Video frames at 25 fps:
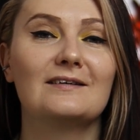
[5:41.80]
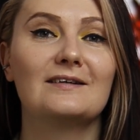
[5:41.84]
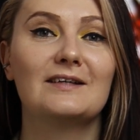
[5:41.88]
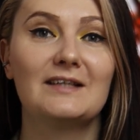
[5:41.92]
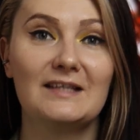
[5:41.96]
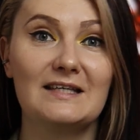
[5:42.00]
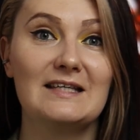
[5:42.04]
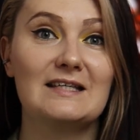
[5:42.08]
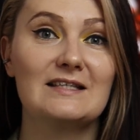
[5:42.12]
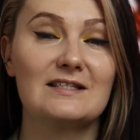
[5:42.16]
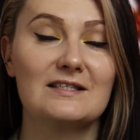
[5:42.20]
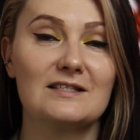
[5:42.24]

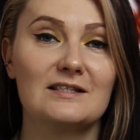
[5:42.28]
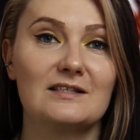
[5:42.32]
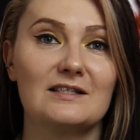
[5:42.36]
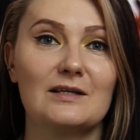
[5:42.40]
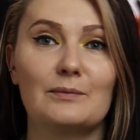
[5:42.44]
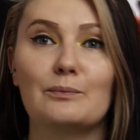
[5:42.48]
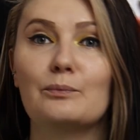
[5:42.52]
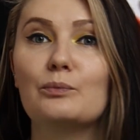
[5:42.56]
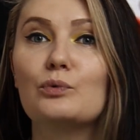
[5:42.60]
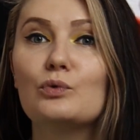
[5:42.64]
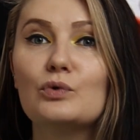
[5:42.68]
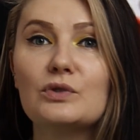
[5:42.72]
his,
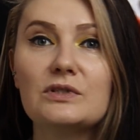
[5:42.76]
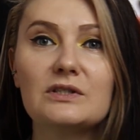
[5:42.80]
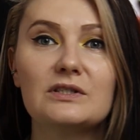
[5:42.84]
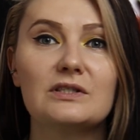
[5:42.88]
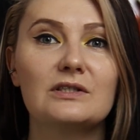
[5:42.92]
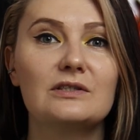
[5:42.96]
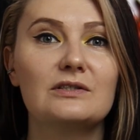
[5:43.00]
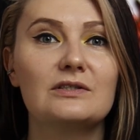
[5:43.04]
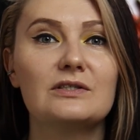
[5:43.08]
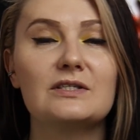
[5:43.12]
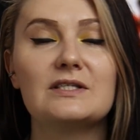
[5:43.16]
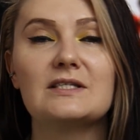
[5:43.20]
some
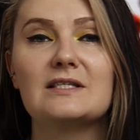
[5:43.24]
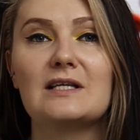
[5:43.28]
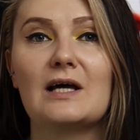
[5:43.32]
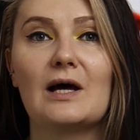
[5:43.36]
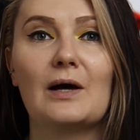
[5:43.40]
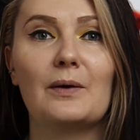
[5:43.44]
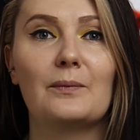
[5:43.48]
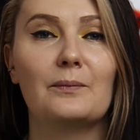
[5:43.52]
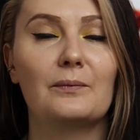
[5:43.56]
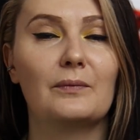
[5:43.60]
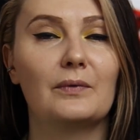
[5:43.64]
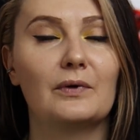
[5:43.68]
posters,
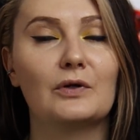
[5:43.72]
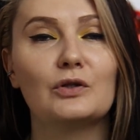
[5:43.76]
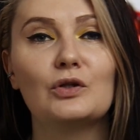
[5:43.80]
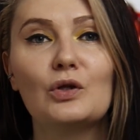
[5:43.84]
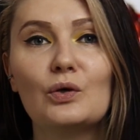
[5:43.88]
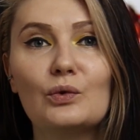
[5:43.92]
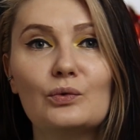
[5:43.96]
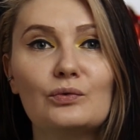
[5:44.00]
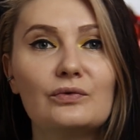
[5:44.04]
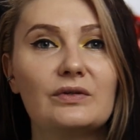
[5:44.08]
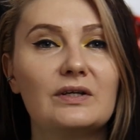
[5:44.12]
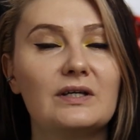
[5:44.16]
some
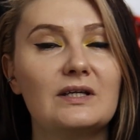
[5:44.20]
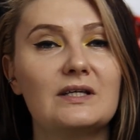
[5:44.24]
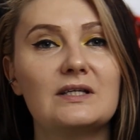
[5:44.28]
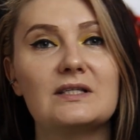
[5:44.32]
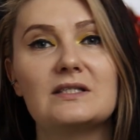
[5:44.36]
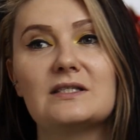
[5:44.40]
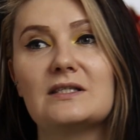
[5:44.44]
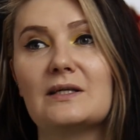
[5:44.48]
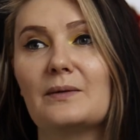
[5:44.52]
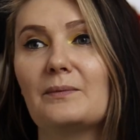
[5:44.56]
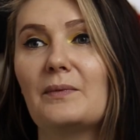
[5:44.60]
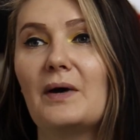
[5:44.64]

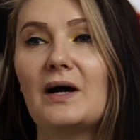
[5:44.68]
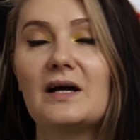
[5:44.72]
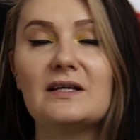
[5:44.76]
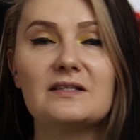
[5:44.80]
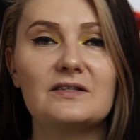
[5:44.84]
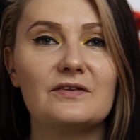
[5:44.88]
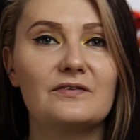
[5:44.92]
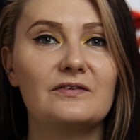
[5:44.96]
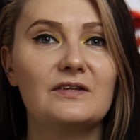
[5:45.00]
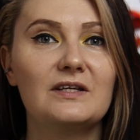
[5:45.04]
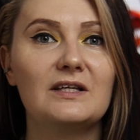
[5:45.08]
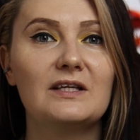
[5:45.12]
clothes, some
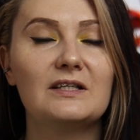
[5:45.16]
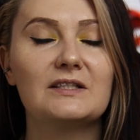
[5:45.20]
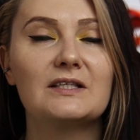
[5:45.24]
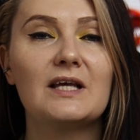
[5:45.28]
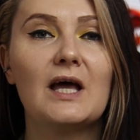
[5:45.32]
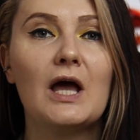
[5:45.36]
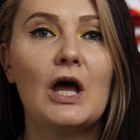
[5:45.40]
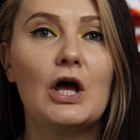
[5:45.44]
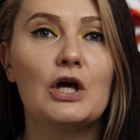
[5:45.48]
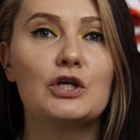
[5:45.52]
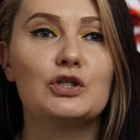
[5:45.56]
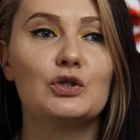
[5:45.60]
other things.
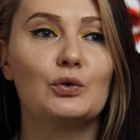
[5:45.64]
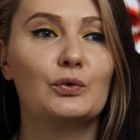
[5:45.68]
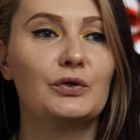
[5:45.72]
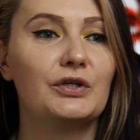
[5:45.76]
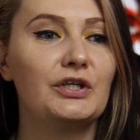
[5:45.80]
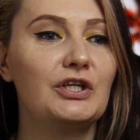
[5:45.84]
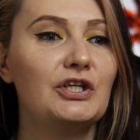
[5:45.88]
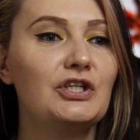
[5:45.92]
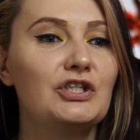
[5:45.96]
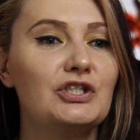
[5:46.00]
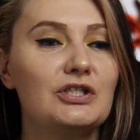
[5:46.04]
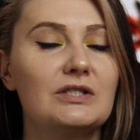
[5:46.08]
So
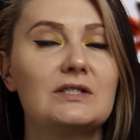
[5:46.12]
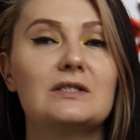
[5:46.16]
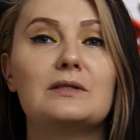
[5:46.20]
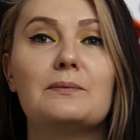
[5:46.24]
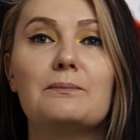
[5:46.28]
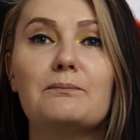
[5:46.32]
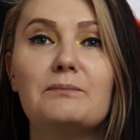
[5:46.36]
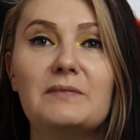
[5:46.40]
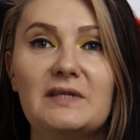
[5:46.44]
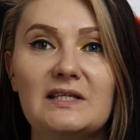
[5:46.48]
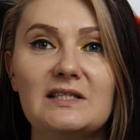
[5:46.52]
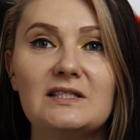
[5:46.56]
he just
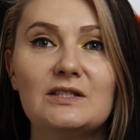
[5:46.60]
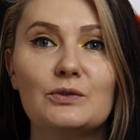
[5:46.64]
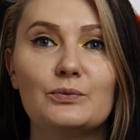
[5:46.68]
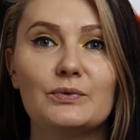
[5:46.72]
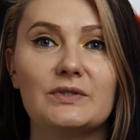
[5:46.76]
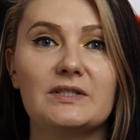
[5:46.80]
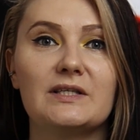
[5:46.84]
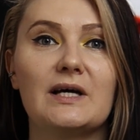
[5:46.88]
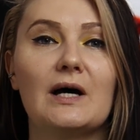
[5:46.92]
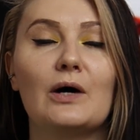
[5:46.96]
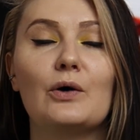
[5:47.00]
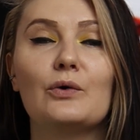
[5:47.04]
missed
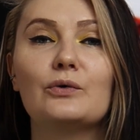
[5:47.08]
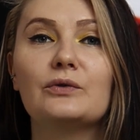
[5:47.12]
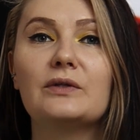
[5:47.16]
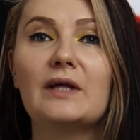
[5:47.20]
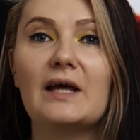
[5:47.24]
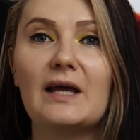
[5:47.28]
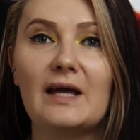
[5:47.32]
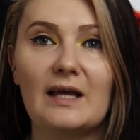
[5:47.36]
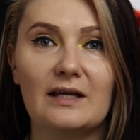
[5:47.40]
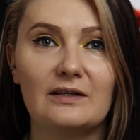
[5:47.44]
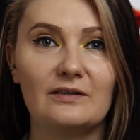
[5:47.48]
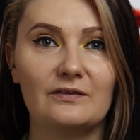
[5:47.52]
without
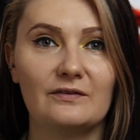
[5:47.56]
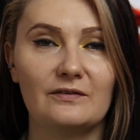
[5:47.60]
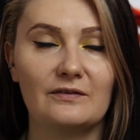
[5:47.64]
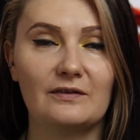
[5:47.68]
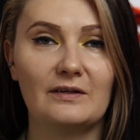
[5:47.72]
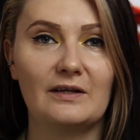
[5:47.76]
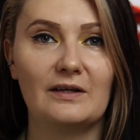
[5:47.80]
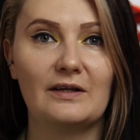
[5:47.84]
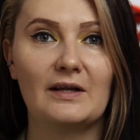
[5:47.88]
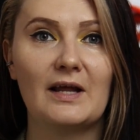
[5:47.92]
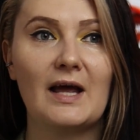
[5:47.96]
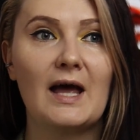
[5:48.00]

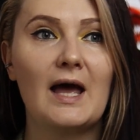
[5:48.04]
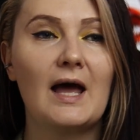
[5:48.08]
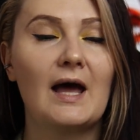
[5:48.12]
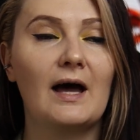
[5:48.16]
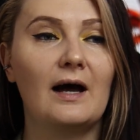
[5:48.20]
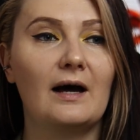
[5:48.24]
anything.